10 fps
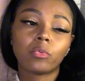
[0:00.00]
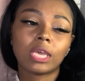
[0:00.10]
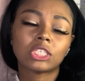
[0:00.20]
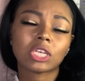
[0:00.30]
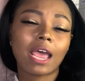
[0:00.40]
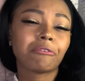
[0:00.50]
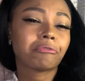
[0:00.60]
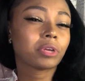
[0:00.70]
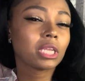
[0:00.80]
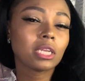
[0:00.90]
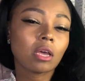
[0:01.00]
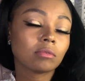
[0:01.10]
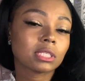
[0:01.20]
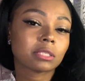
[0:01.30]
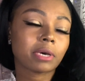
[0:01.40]
which I really
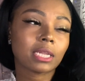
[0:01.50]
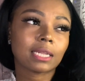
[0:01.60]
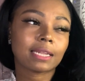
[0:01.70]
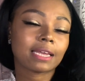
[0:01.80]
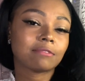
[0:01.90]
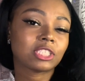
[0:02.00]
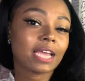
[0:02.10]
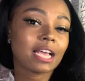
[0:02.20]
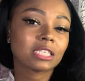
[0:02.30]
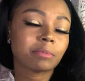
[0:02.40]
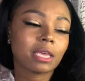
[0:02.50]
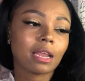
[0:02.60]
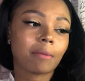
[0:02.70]
don't smell a lot of jasmine.